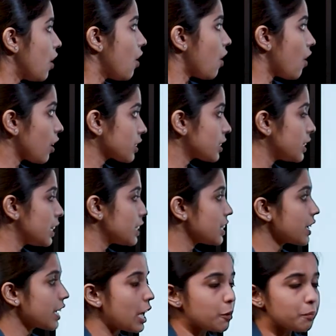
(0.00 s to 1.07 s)
oxidation
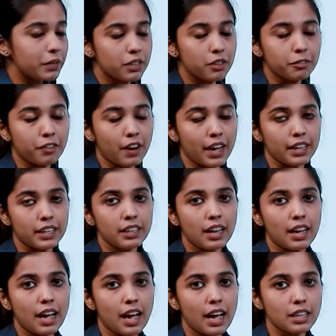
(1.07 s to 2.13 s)
can be defined
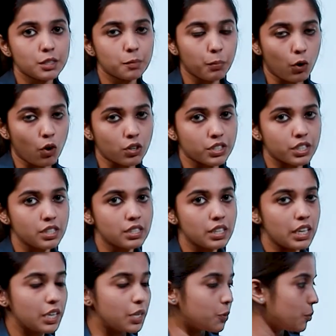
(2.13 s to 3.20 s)
as a process
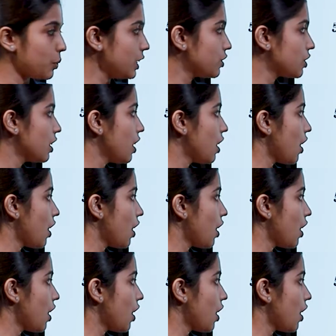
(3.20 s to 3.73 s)
in which